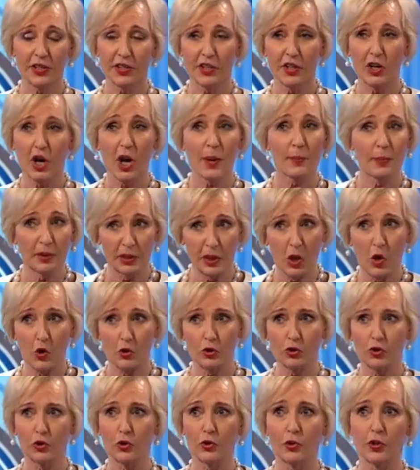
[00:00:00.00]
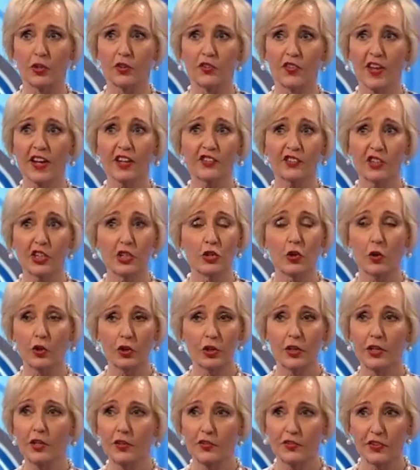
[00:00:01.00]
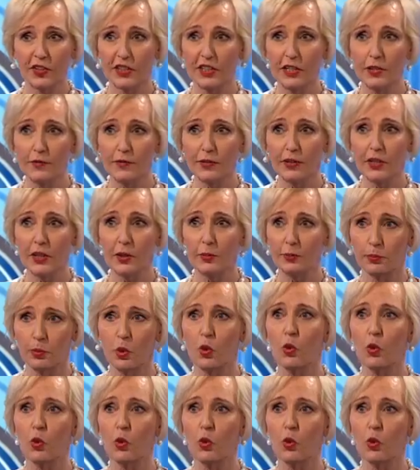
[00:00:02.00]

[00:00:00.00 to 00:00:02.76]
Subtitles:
that I belong to that's actually not an insignificant